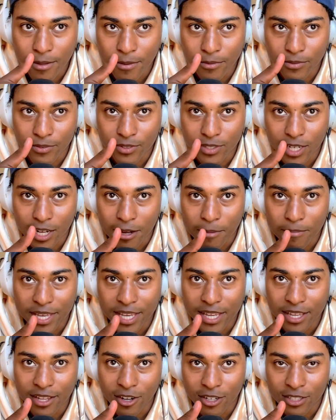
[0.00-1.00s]
come
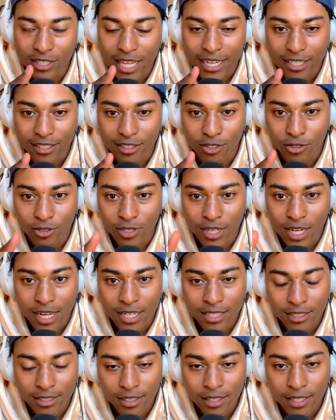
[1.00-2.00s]
in on like a little
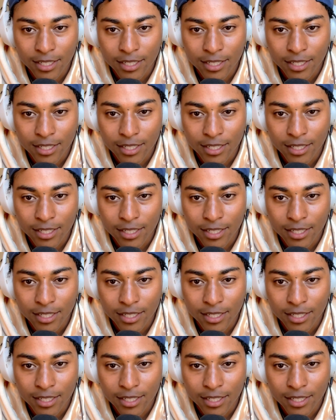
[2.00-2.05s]
gondola.